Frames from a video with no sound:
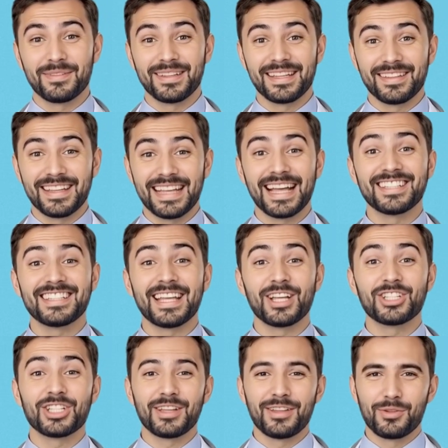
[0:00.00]
In the next
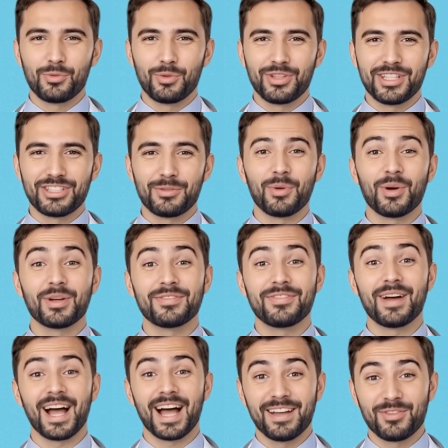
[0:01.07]
section, we'll explore
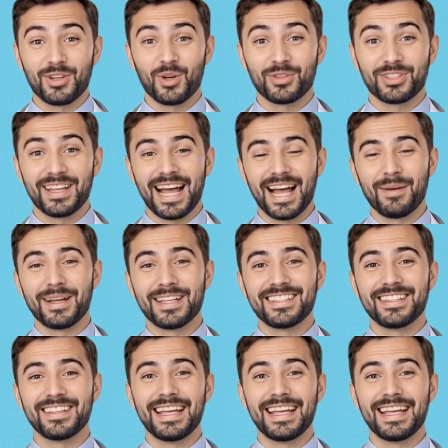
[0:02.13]
5 golden habits